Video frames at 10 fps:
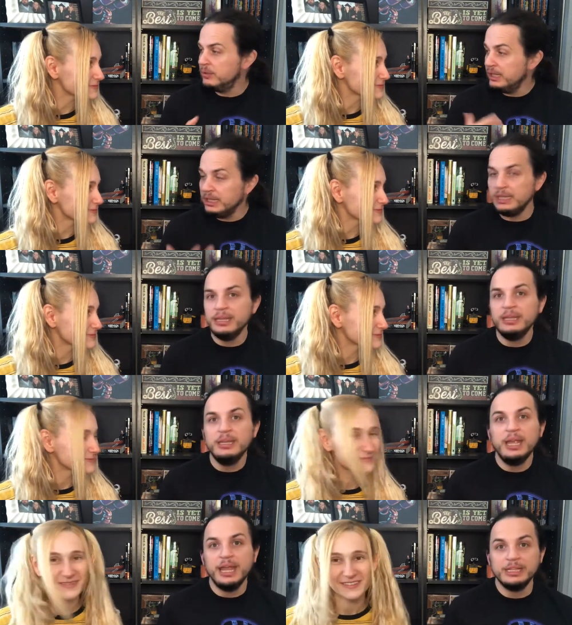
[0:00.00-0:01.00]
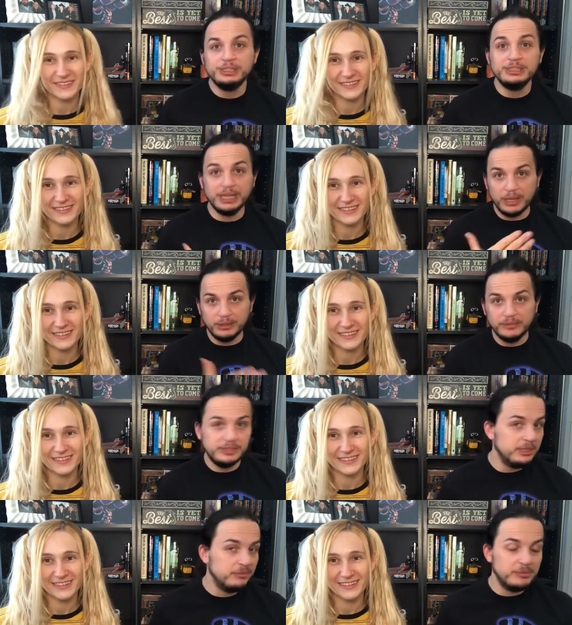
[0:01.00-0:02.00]
Speaker 1: in it. And she's like, I'd love to
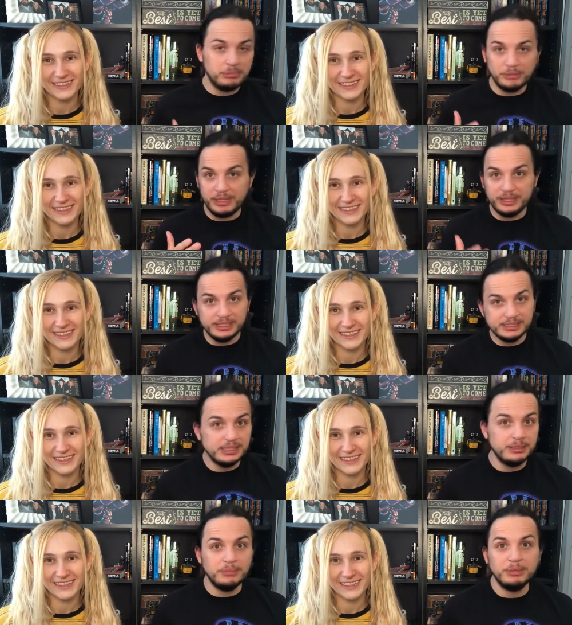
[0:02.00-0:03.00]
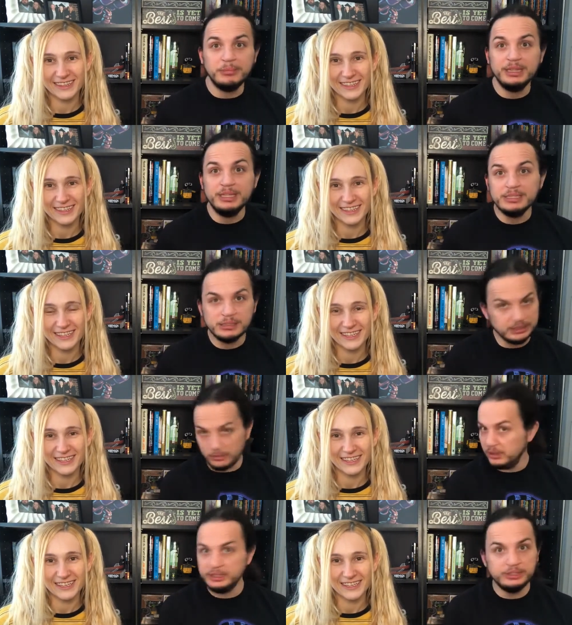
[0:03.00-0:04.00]
implement this and implement this. I was like, well,
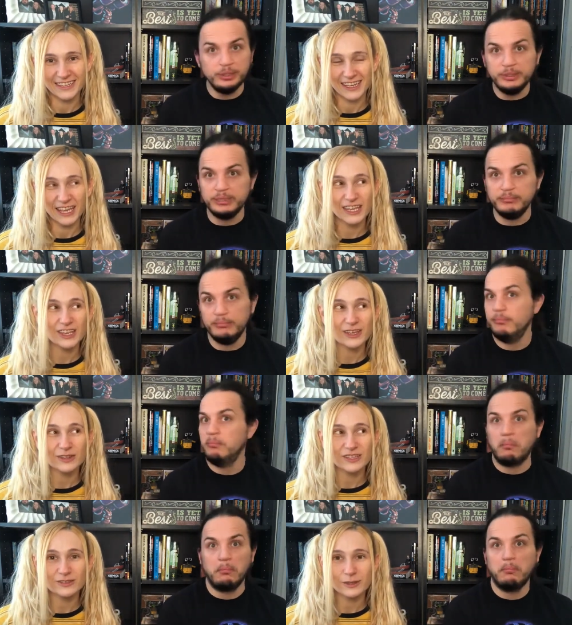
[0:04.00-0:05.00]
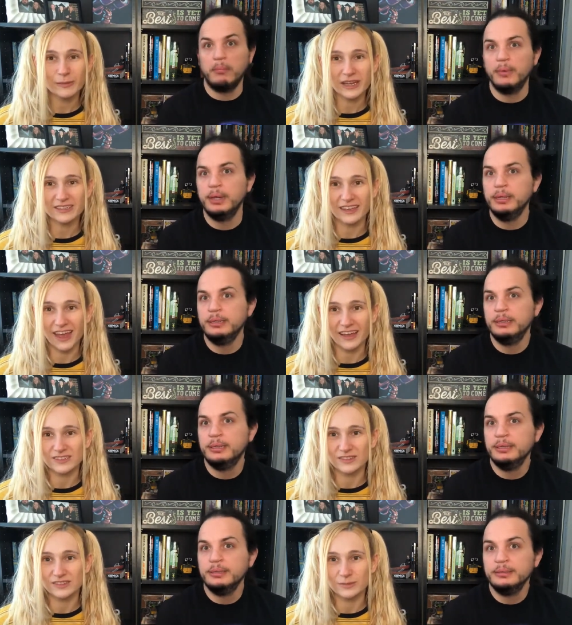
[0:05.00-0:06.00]
let's do it.
Speaker 2: He, literally made us a
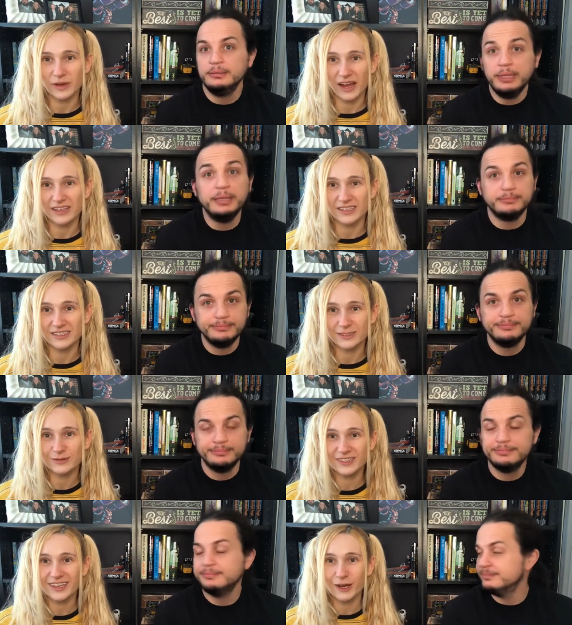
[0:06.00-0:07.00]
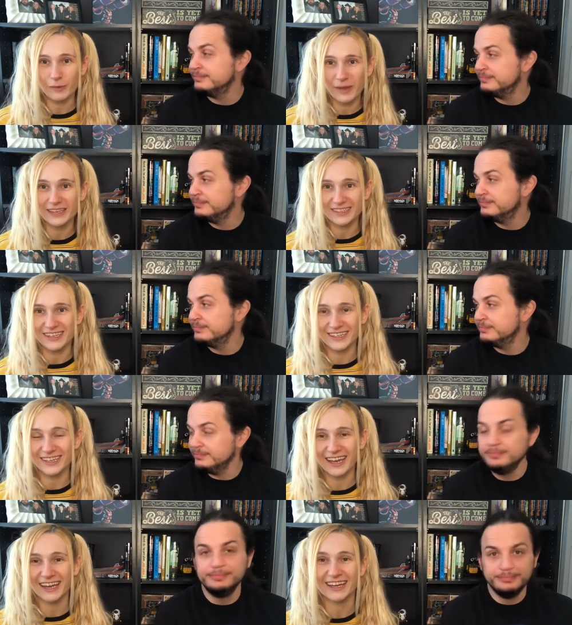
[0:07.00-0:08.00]
castle behind yeah. us. It was like amazing. Mm-hmm.
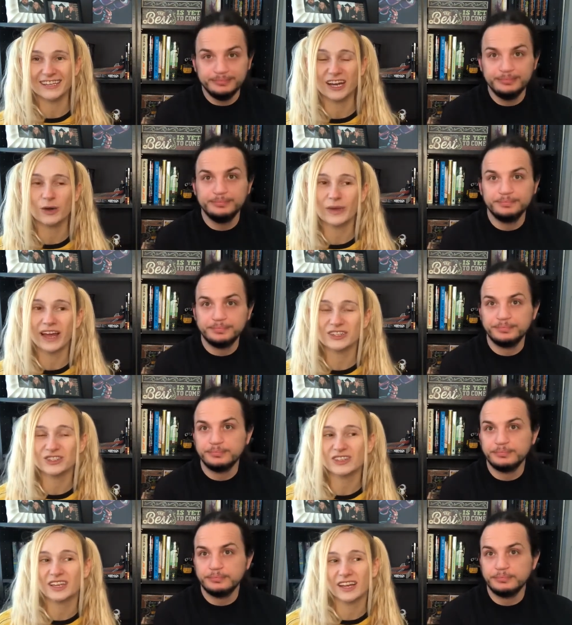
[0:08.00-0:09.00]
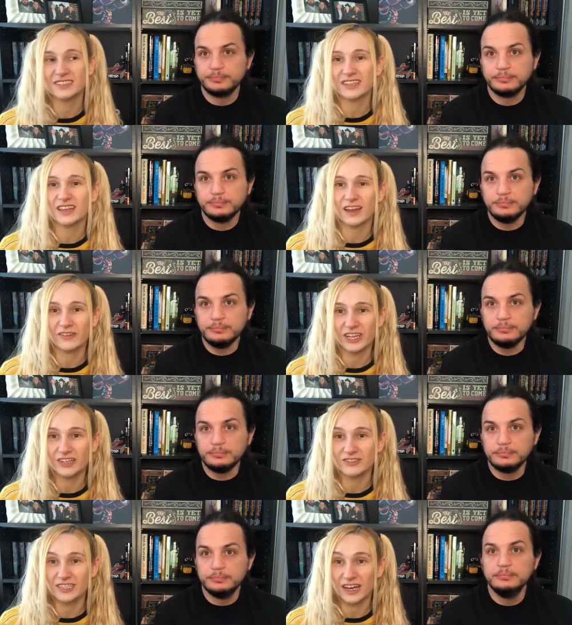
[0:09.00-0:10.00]
And uh, we actually had to take that video
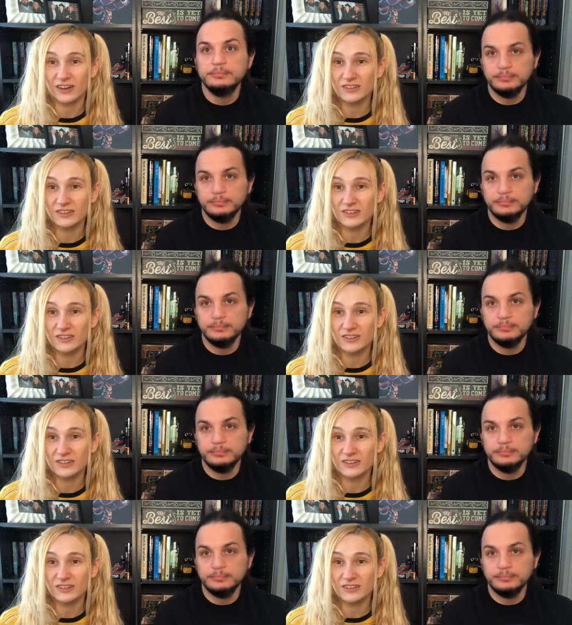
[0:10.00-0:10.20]
down.